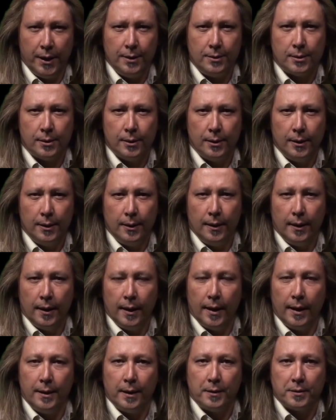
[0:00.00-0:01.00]
needs
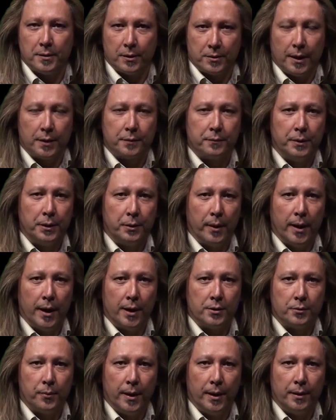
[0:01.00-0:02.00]
and they successfully
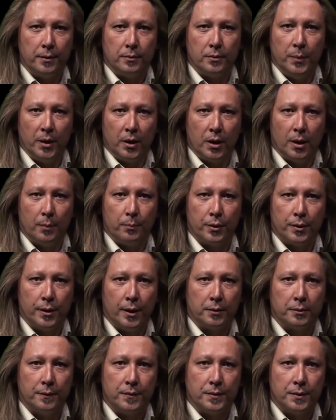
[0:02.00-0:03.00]
graduate to become
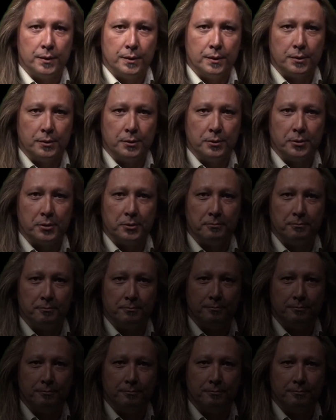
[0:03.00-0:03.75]
productive citizens.